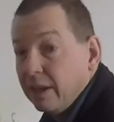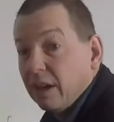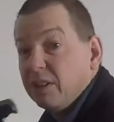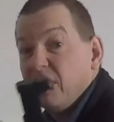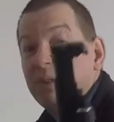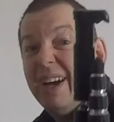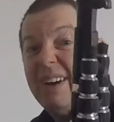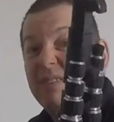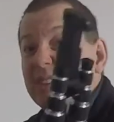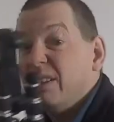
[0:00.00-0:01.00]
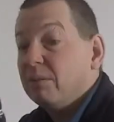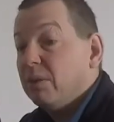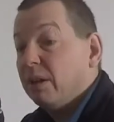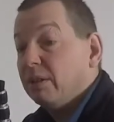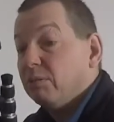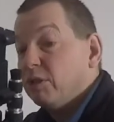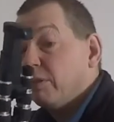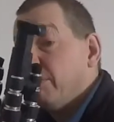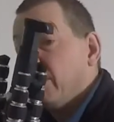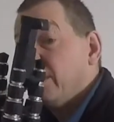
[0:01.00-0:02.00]
do have another one, which
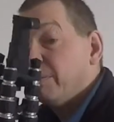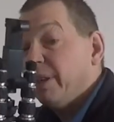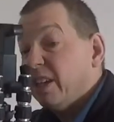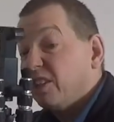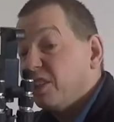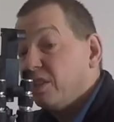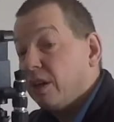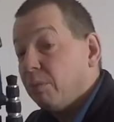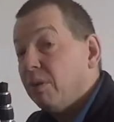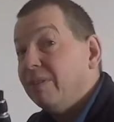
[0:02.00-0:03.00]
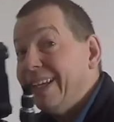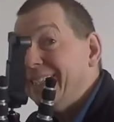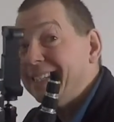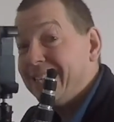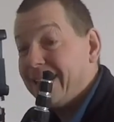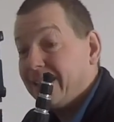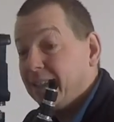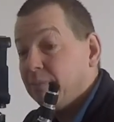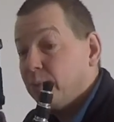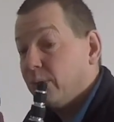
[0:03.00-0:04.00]
reminds me, I will need to take
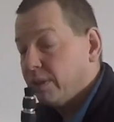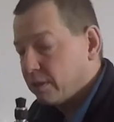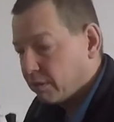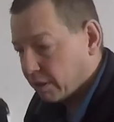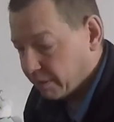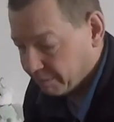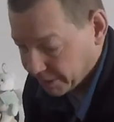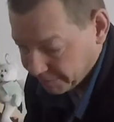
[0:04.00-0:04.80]
another ball and socket with me.